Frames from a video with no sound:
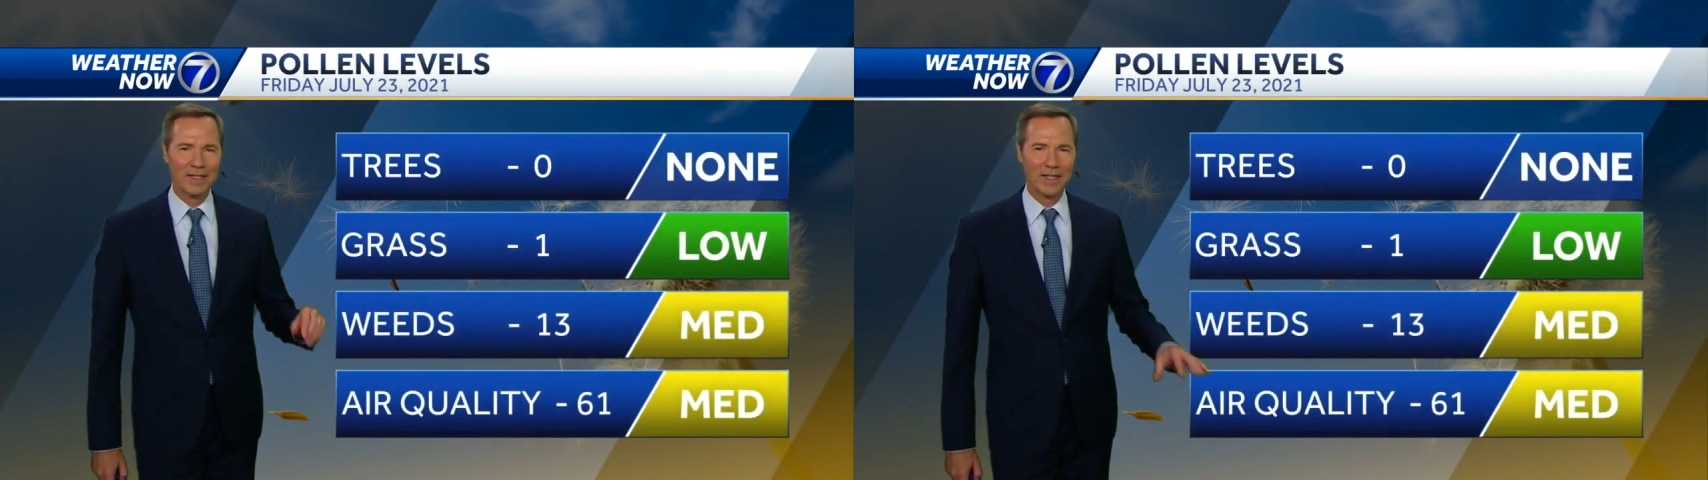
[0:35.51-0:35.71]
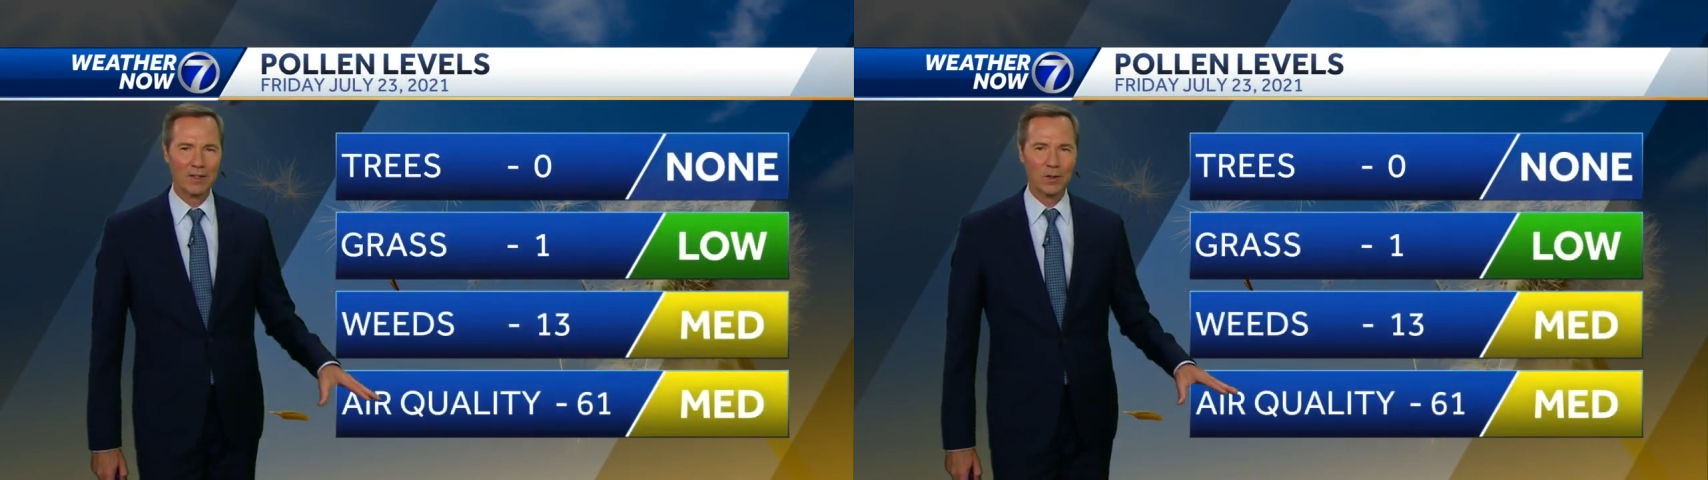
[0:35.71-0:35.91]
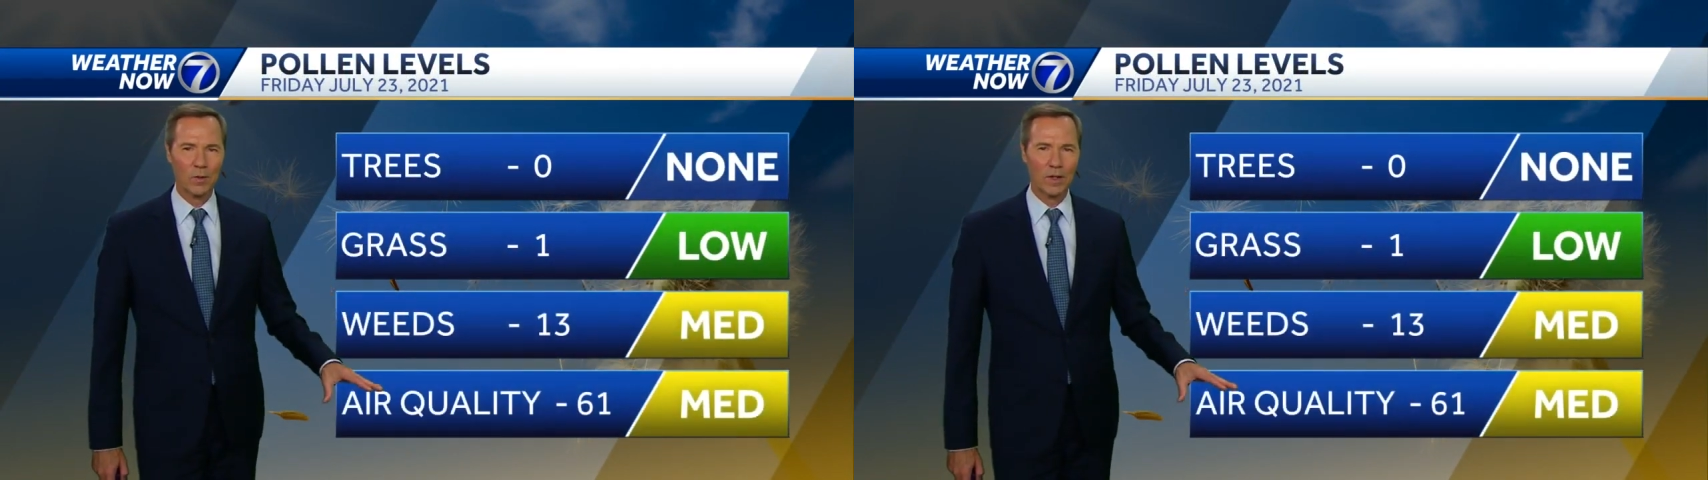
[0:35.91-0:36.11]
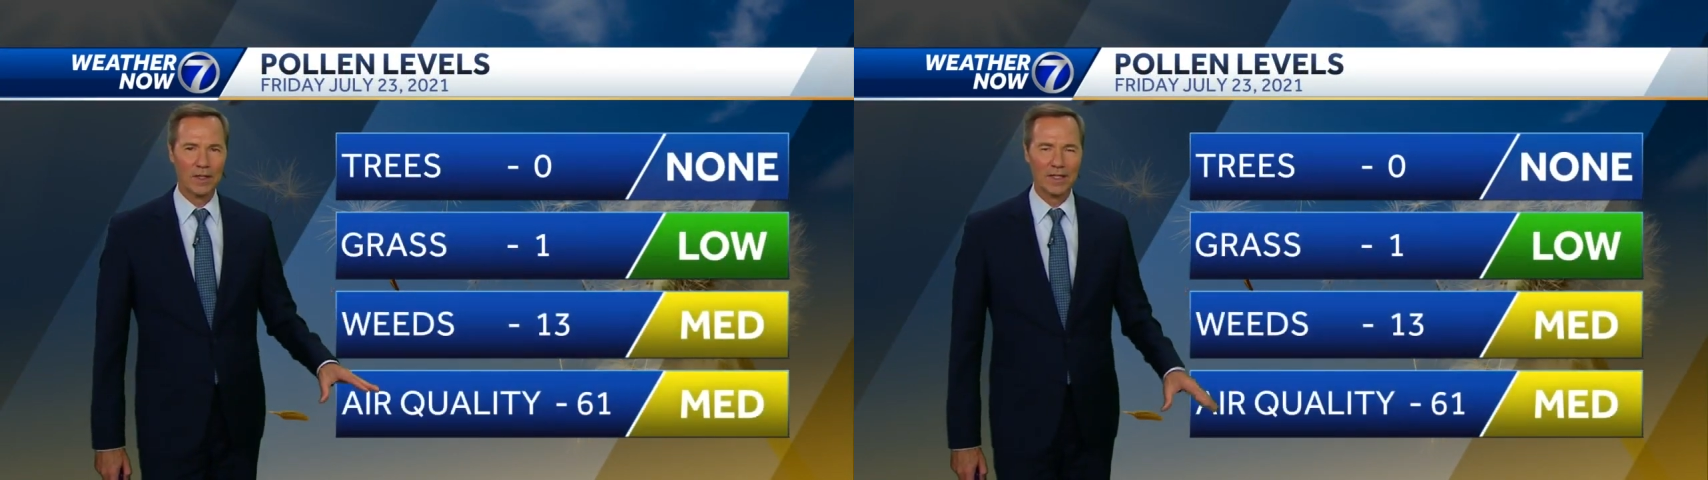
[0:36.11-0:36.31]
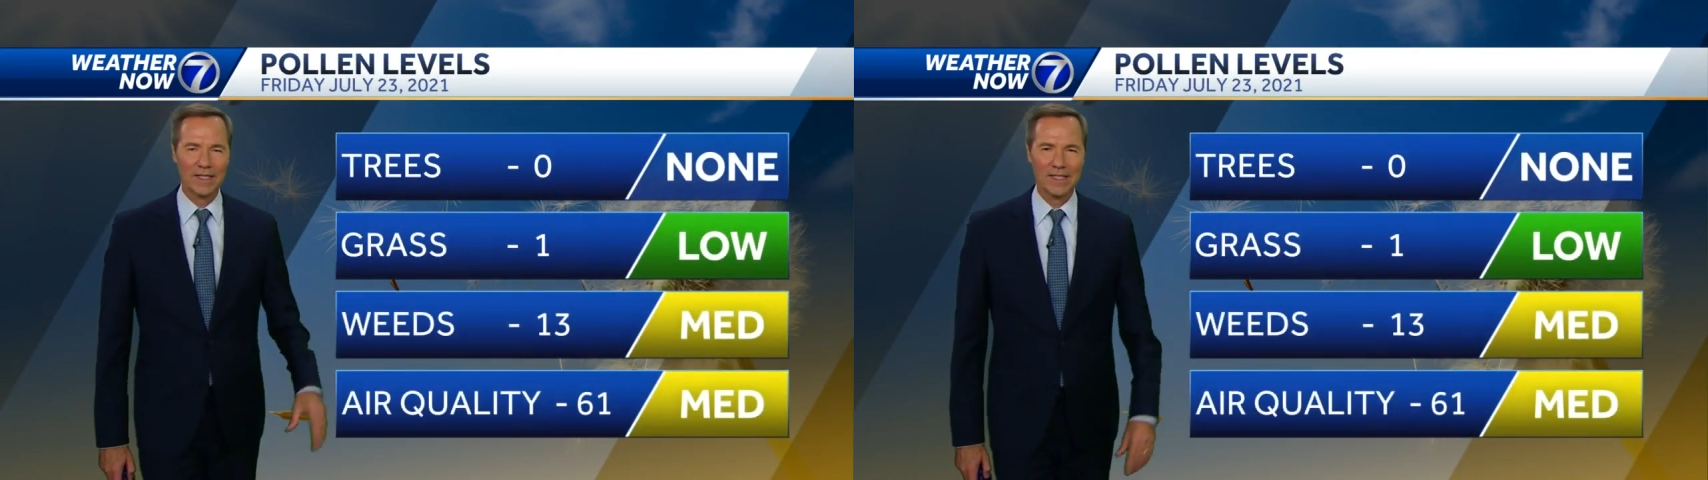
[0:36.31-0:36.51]
and the air
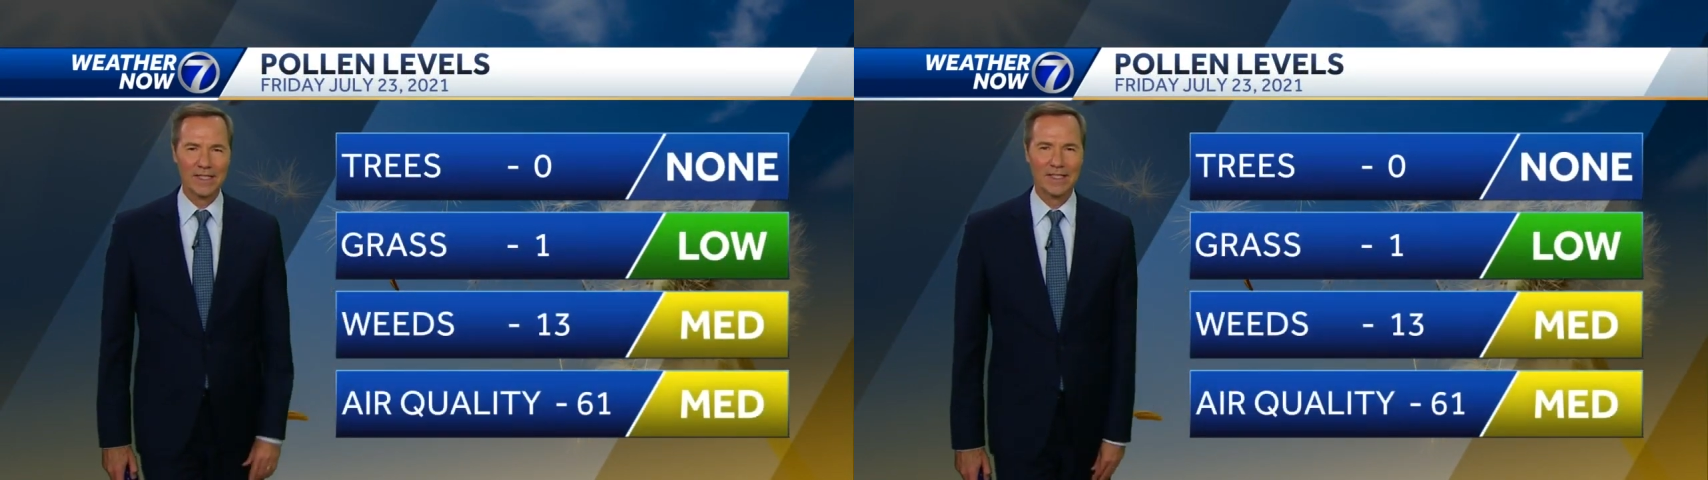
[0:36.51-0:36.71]
quality